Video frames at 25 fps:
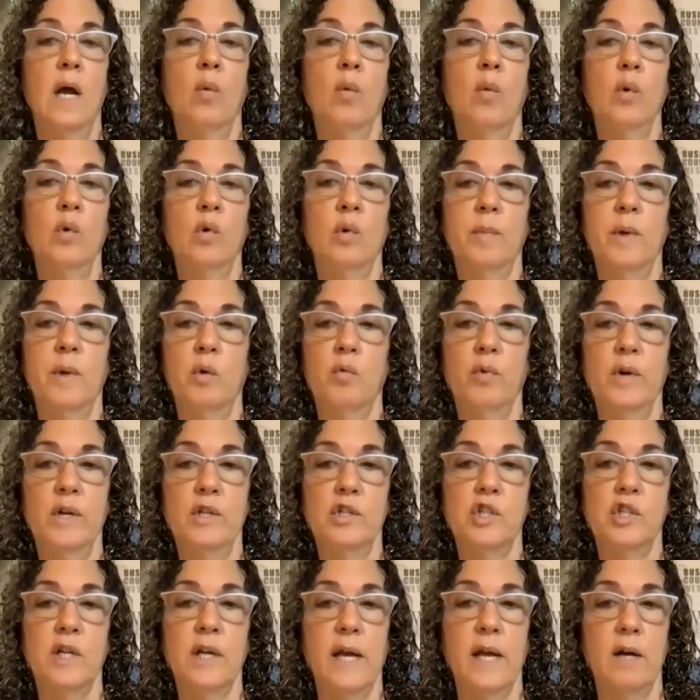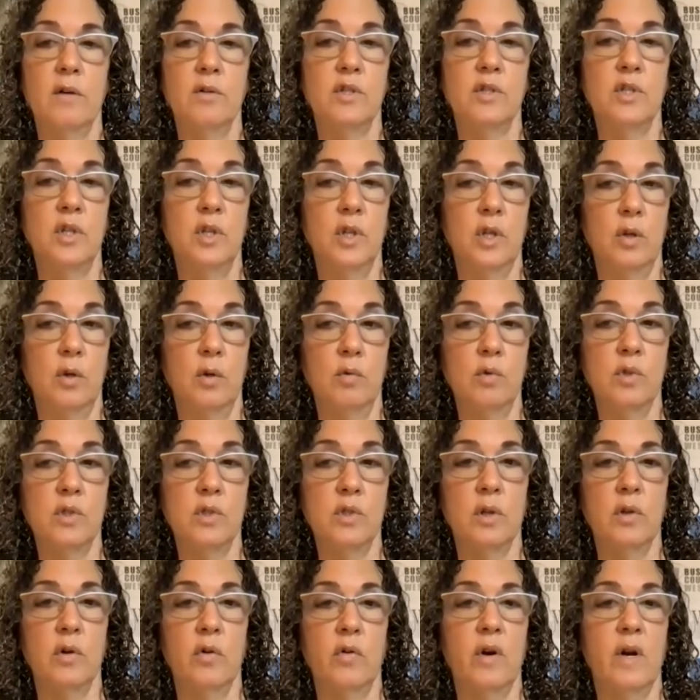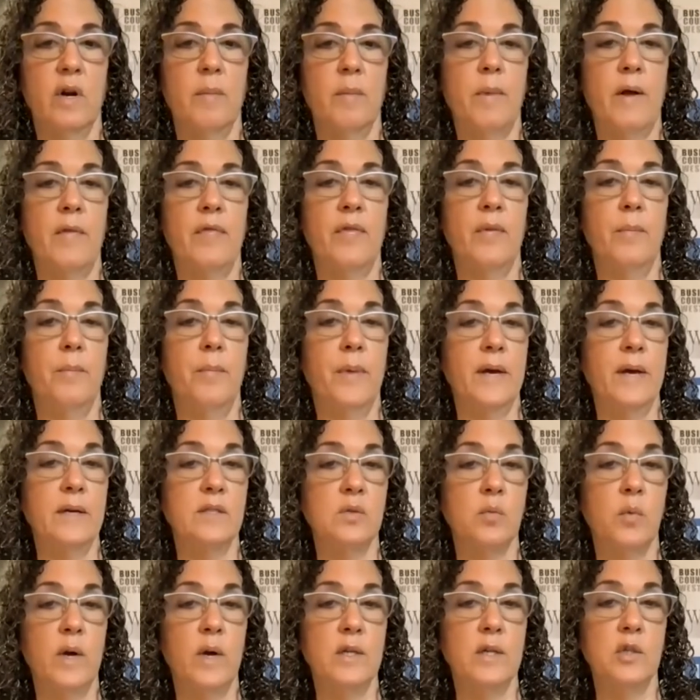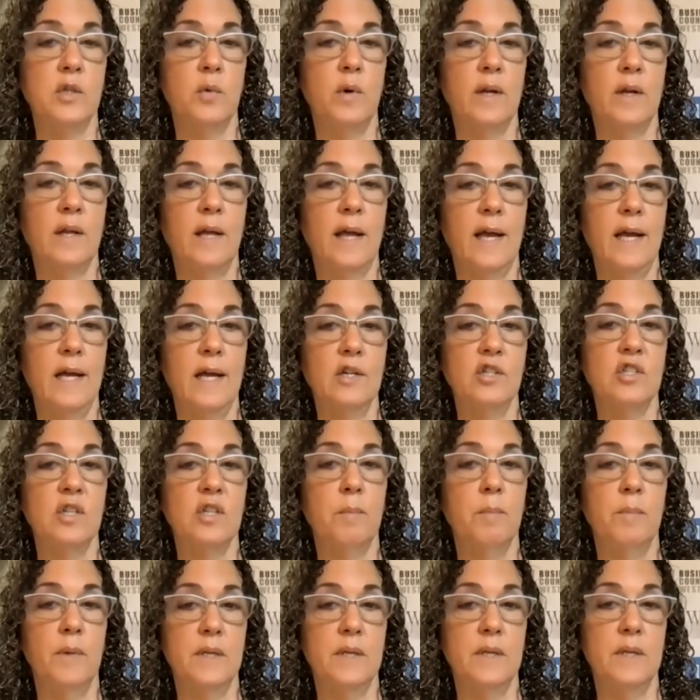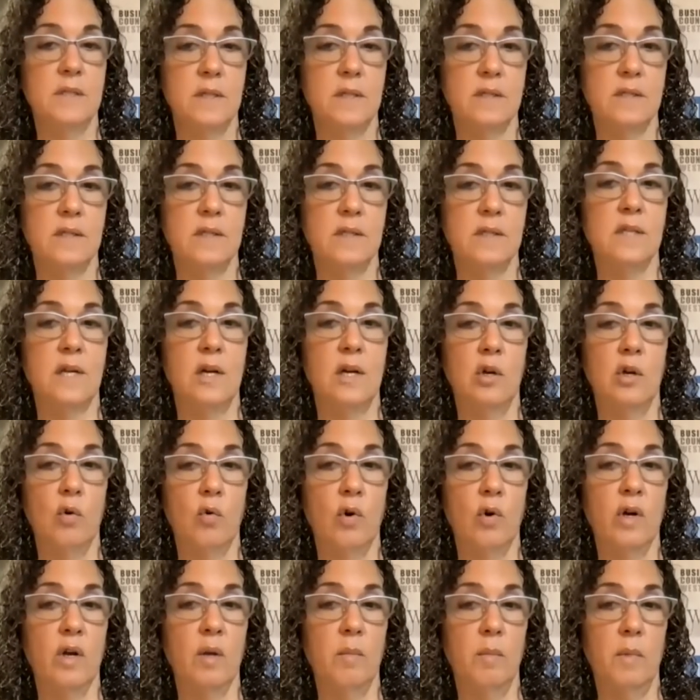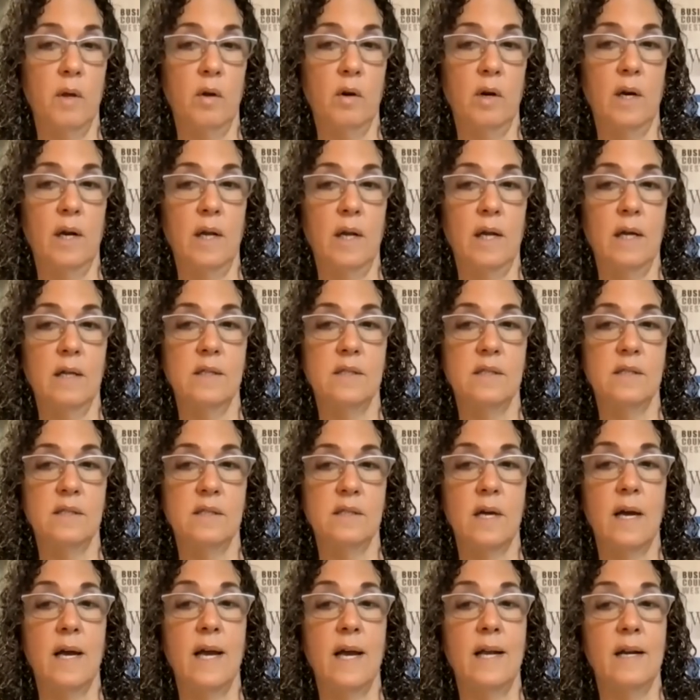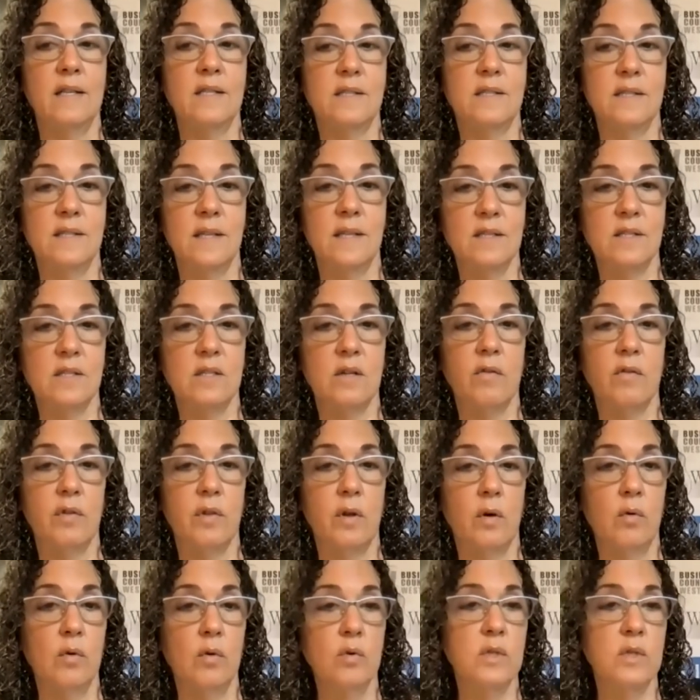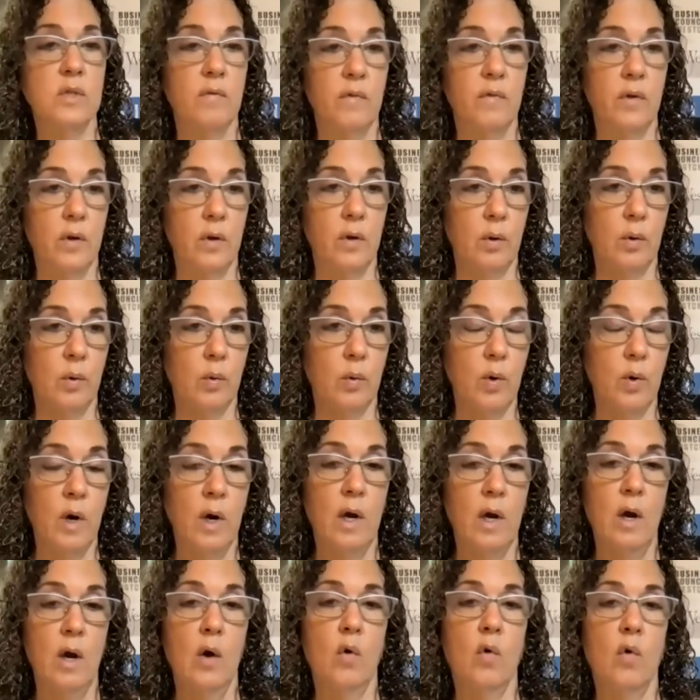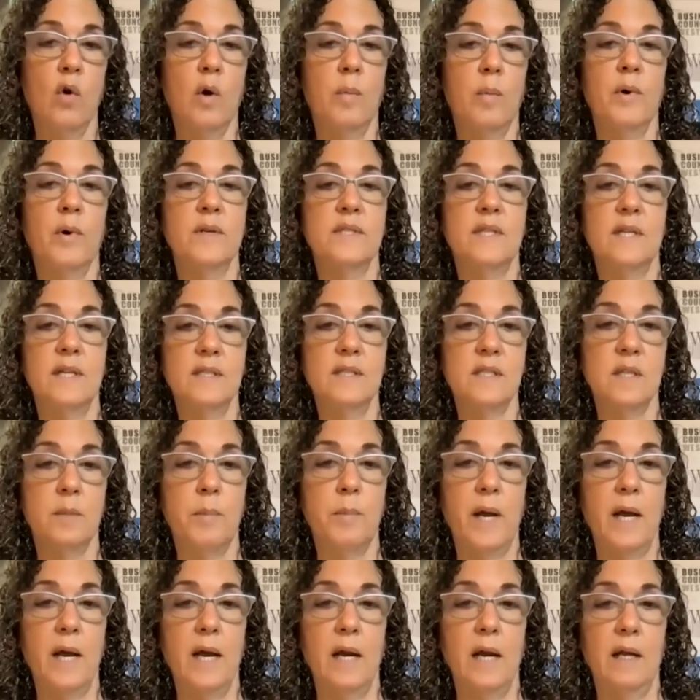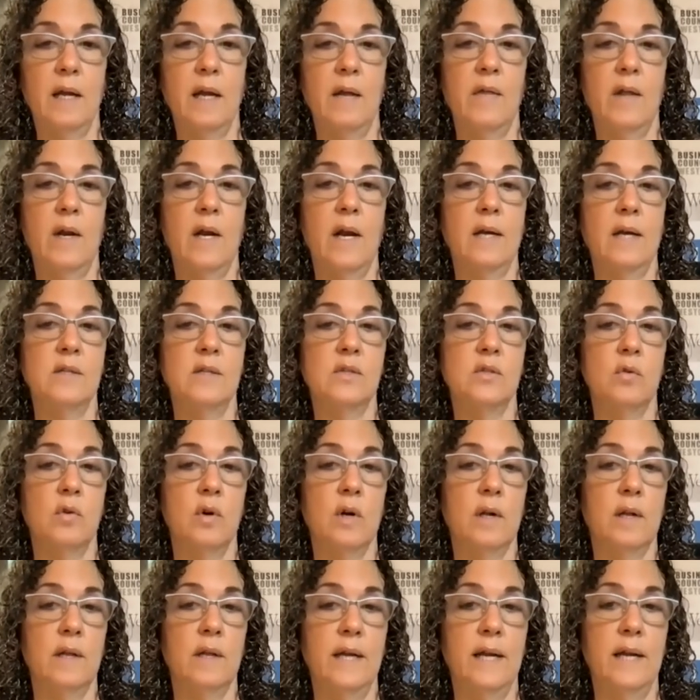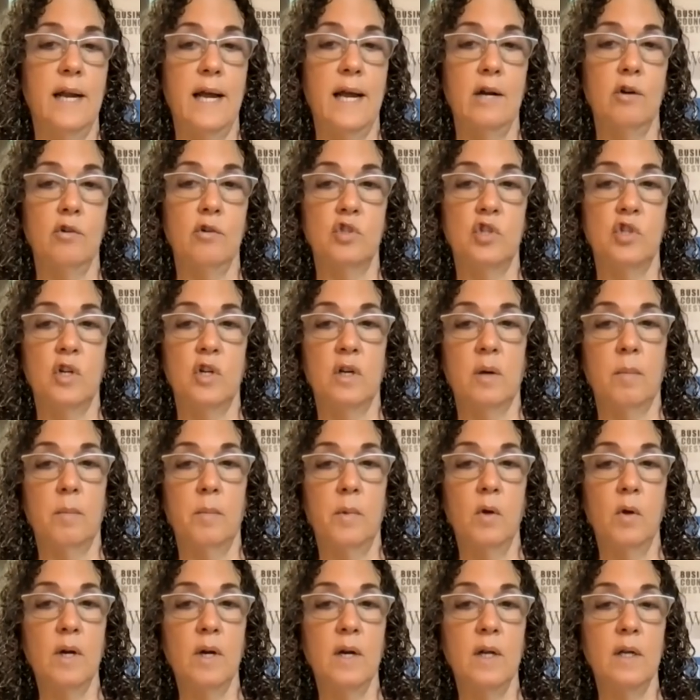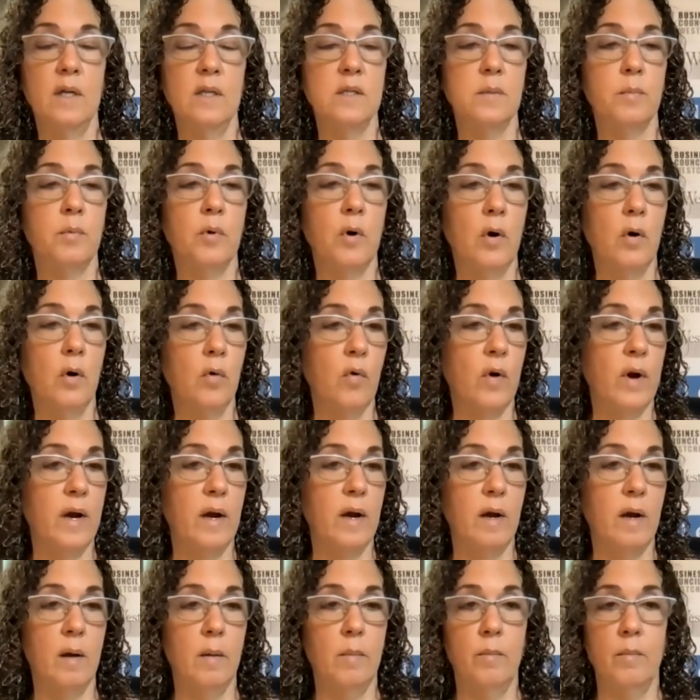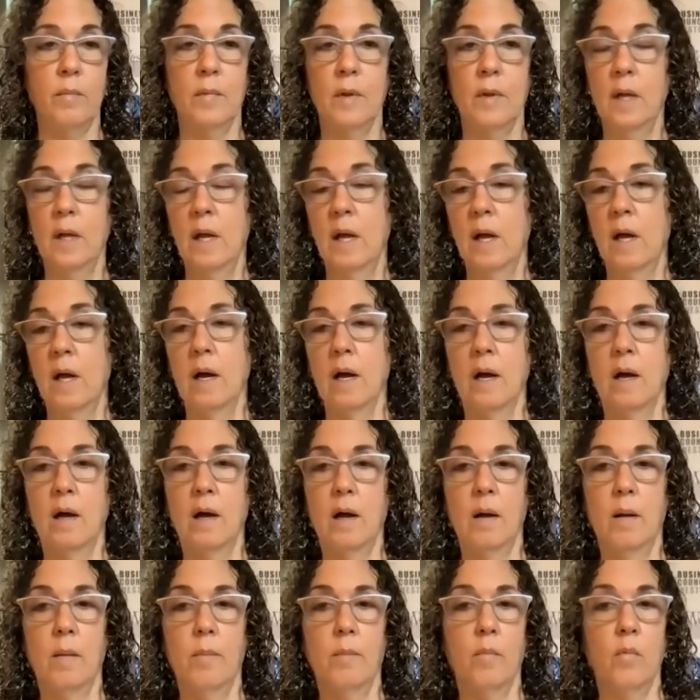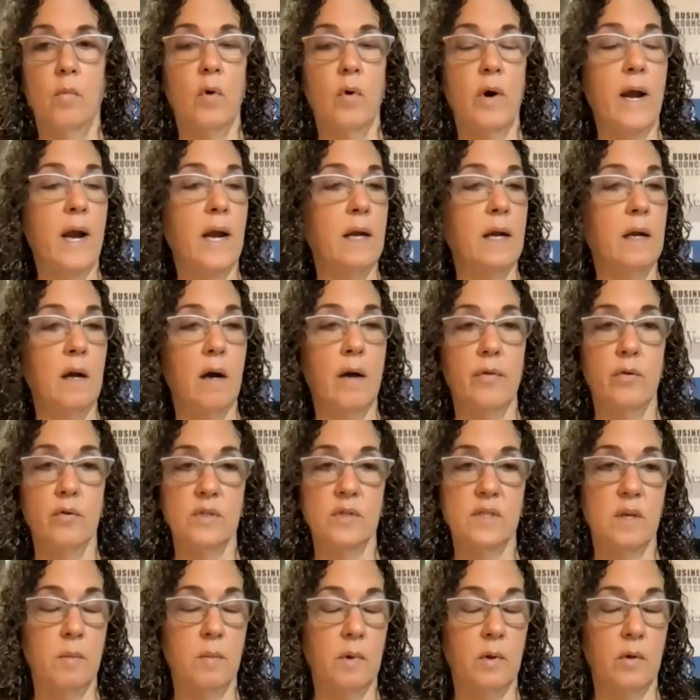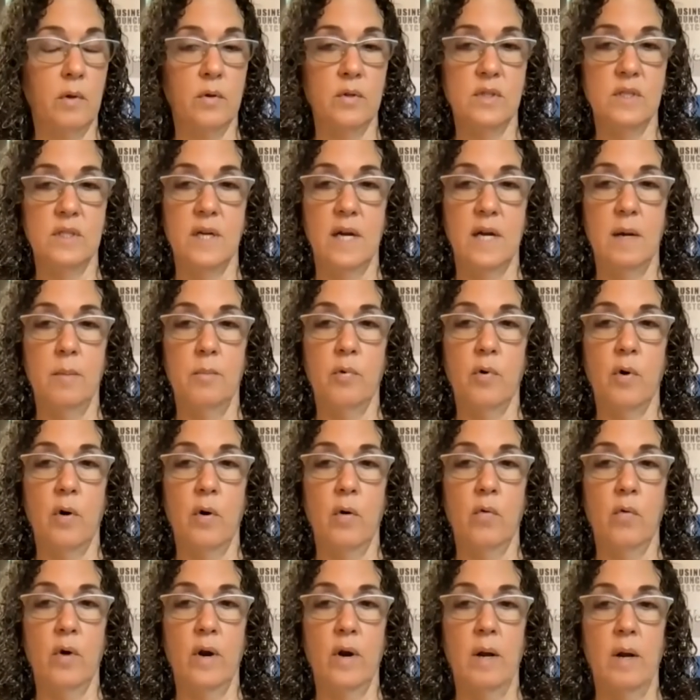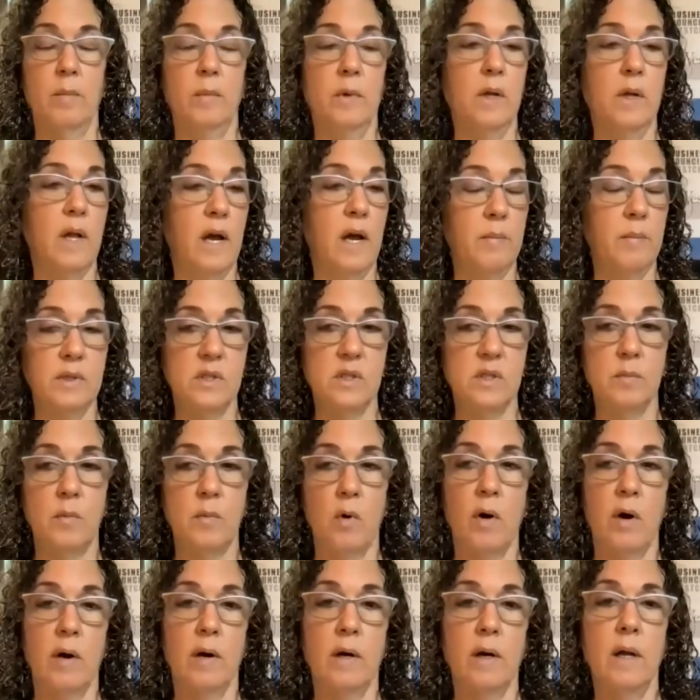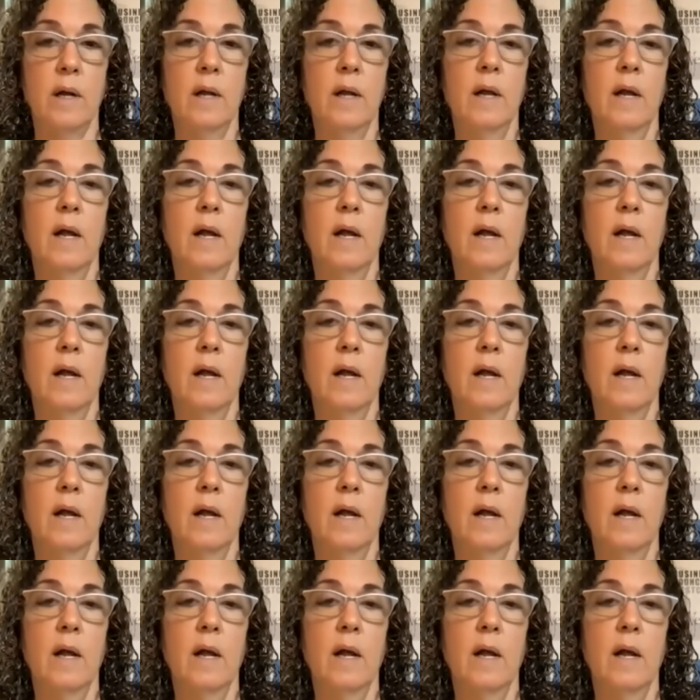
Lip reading: We will be reaching out to you to learn about the best way to engage the businesses in your community and assist those of you who are participating in the NYSERDA Clean Energy Communities Program or any other similar state program, Climate Smart.